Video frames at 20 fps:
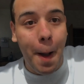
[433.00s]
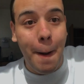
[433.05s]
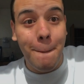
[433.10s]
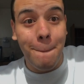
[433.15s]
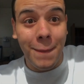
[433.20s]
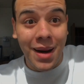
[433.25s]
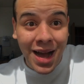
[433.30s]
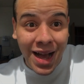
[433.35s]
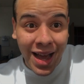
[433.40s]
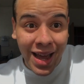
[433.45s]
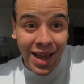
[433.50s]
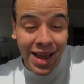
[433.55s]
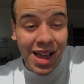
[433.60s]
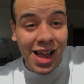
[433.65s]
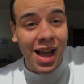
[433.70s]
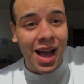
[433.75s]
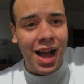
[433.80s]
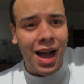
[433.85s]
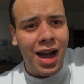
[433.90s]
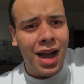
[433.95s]
bye,
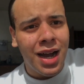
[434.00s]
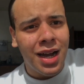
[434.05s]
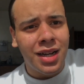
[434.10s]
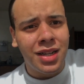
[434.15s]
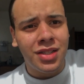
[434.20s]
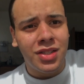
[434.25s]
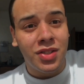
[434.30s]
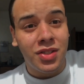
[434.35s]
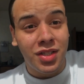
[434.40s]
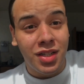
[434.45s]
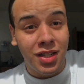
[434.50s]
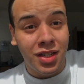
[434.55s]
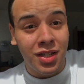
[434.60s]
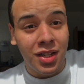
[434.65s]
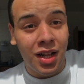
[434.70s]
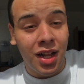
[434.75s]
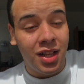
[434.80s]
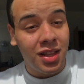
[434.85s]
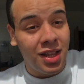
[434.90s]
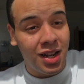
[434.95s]
and
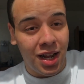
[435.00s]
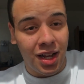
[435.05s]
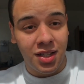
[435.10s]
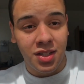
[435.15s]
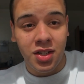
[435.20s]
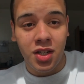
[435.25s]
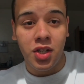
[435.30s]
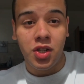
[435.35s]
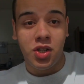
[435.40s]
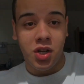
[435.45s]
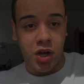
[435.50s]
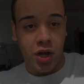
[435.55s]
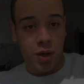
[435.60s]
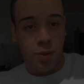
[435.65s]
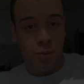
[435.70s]
until the next time.